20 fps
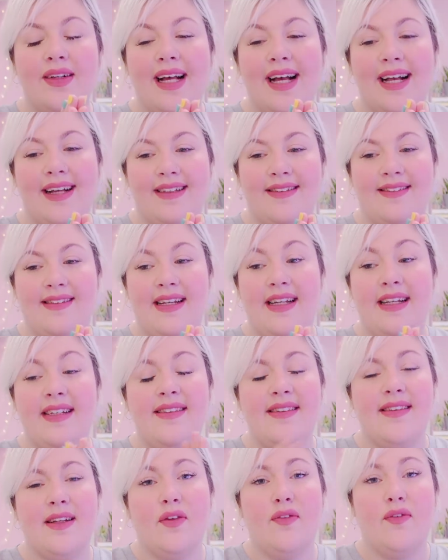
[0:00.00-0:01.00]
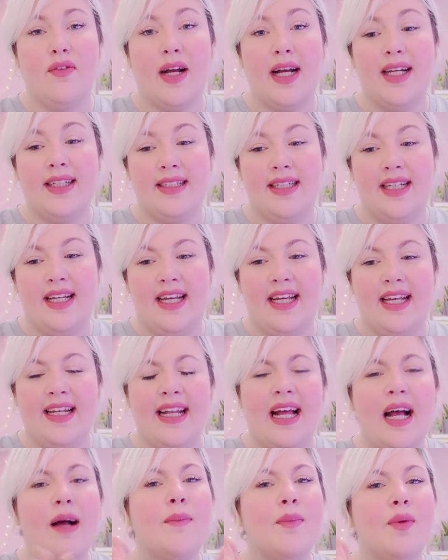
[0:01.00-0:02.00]
Well guys, it is now Friday
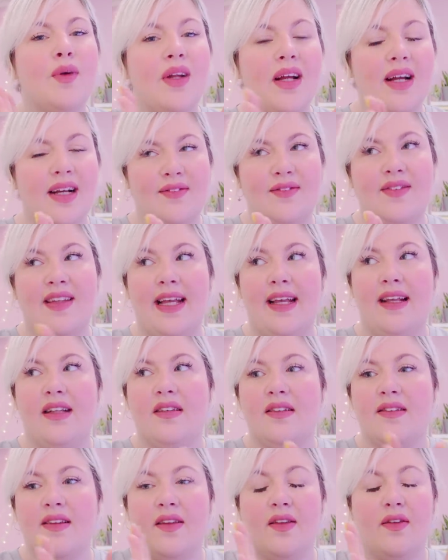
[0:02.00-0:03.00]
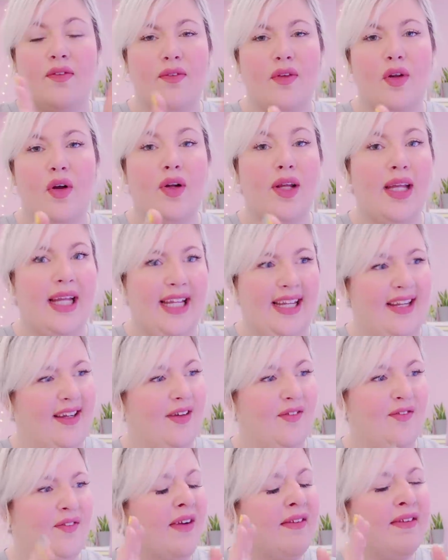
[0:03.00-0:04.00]
and I'm gonna have to end the vlog
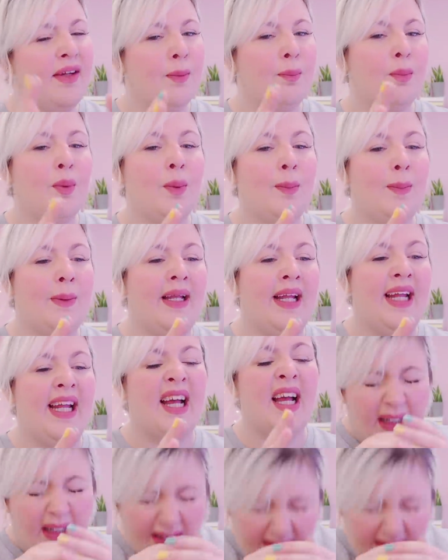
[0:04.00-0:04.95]
here very abruptly.